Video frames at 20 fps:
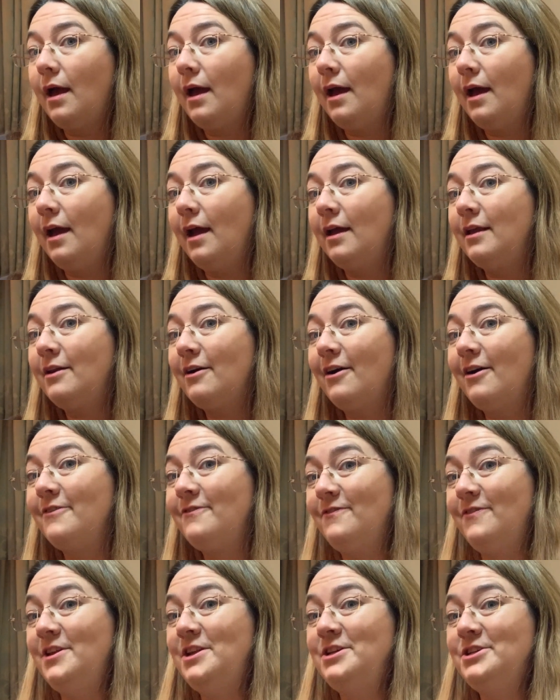I
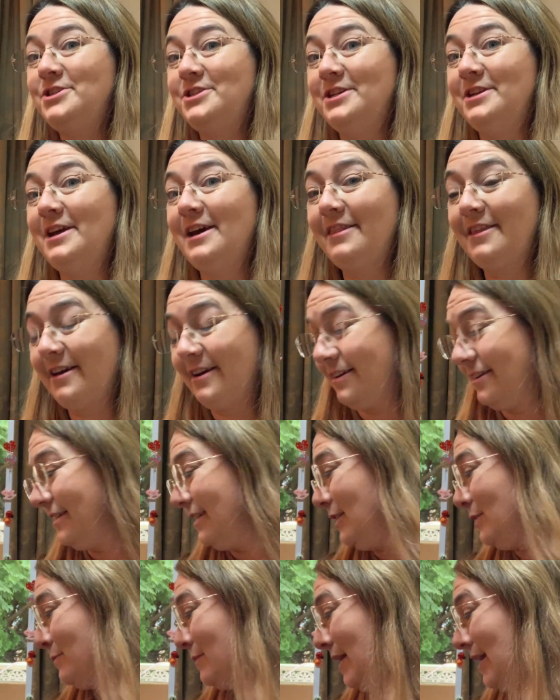finished another
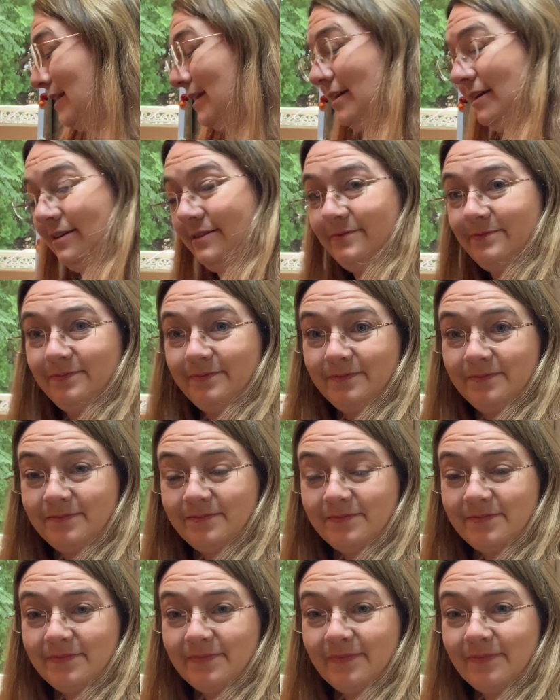in Maynia.
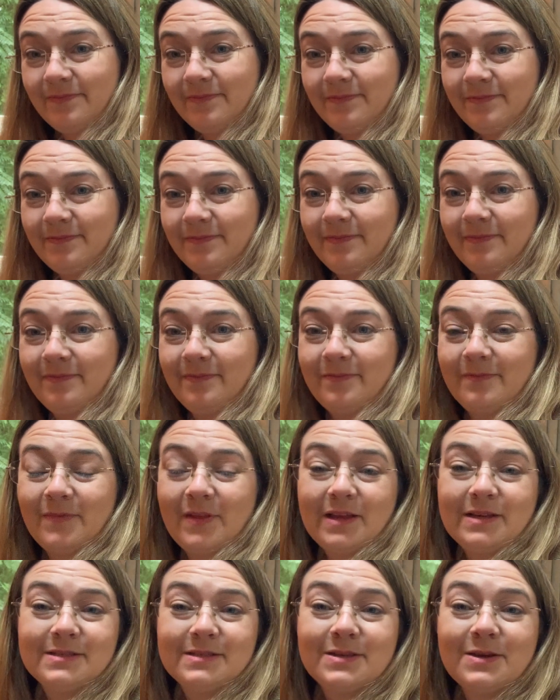
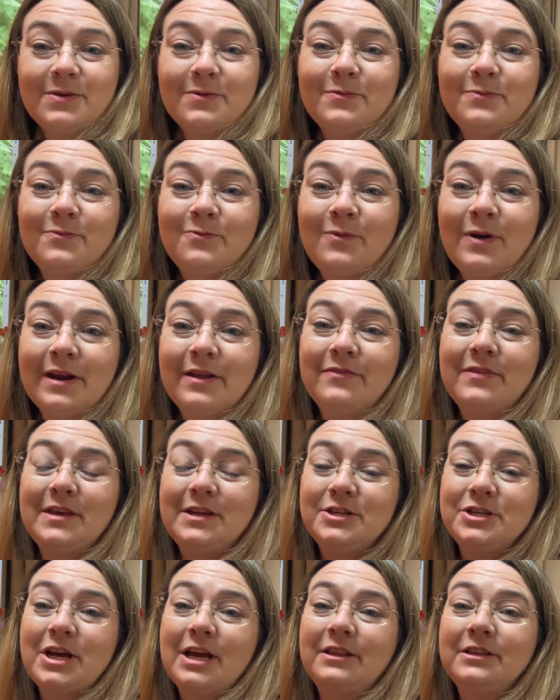So one of the
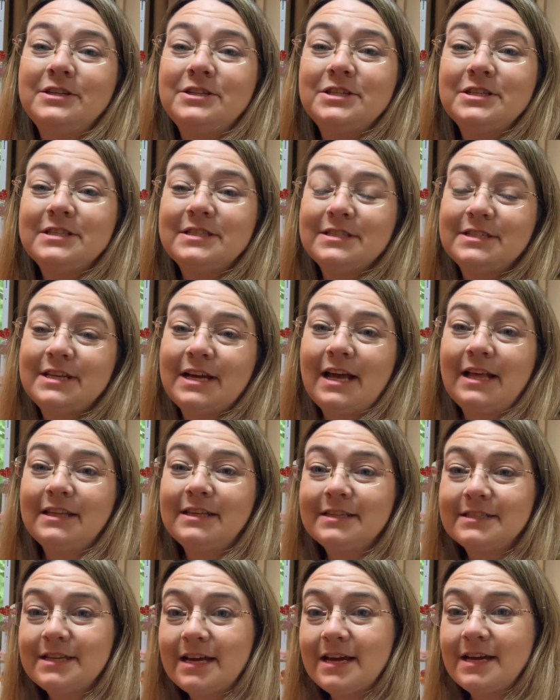challenges,
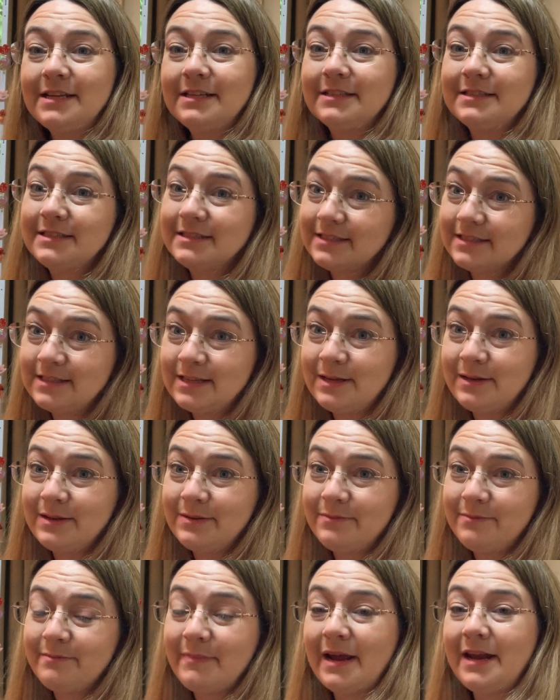tasks
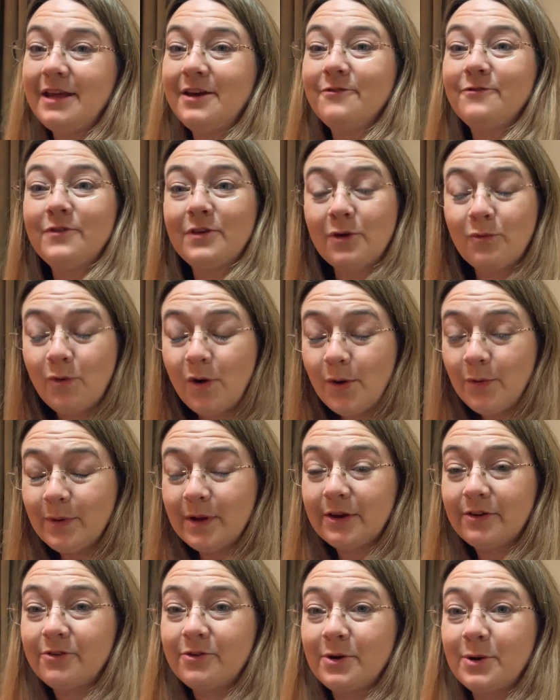in Maynia for the What
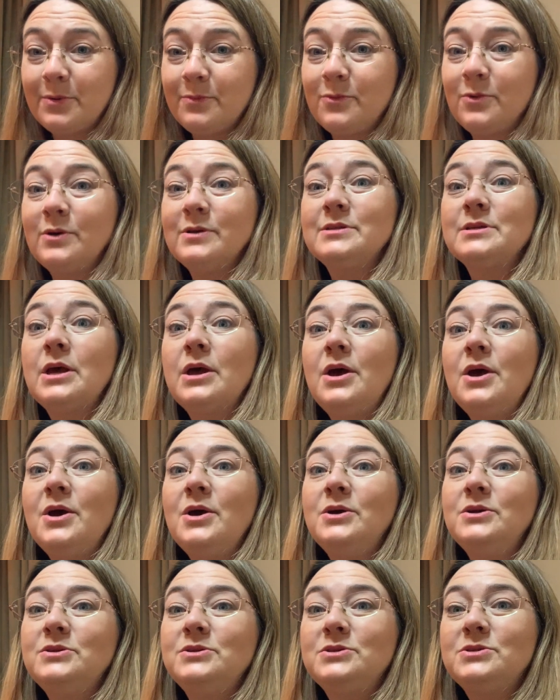Wit group was
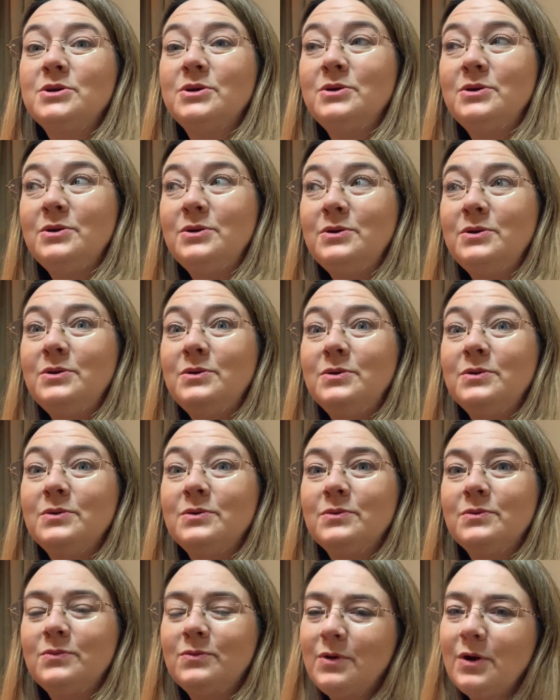to
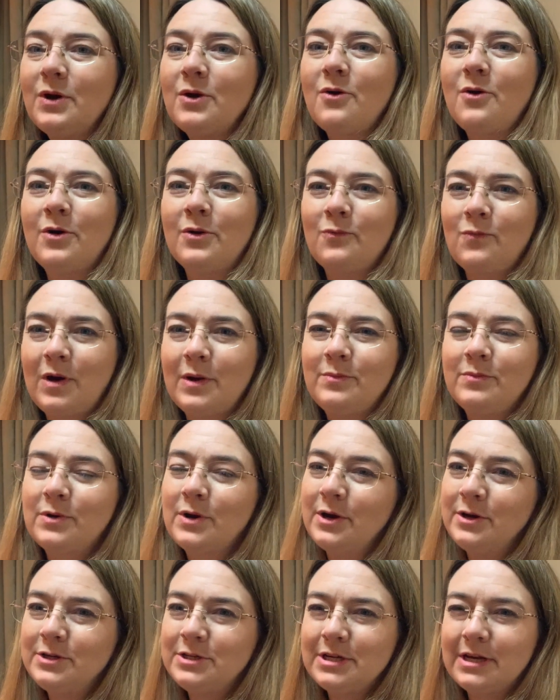work on one
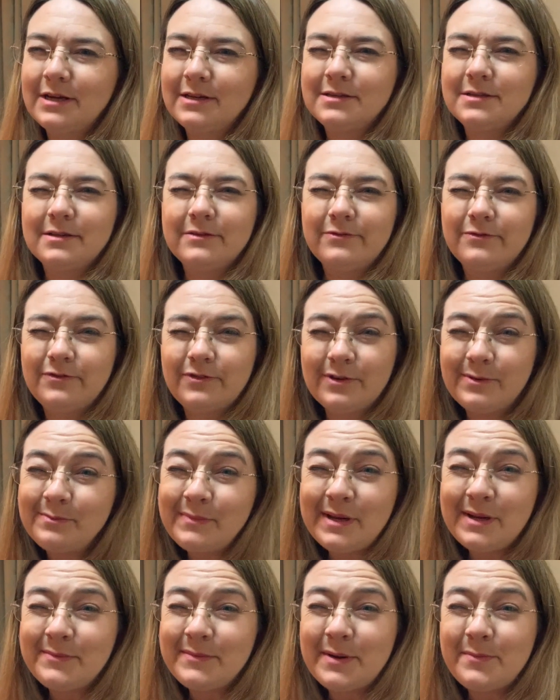project for a
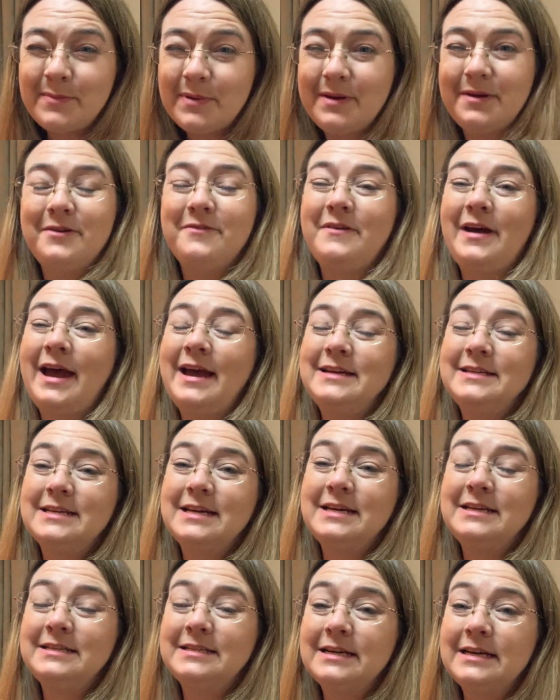minimum of
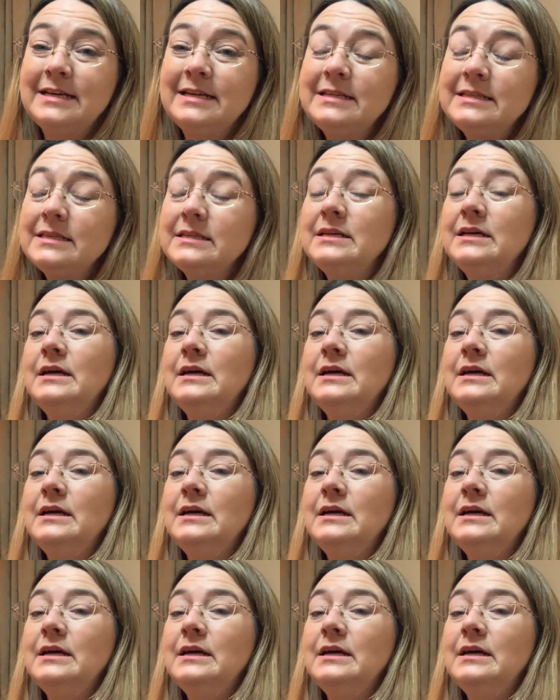18 days.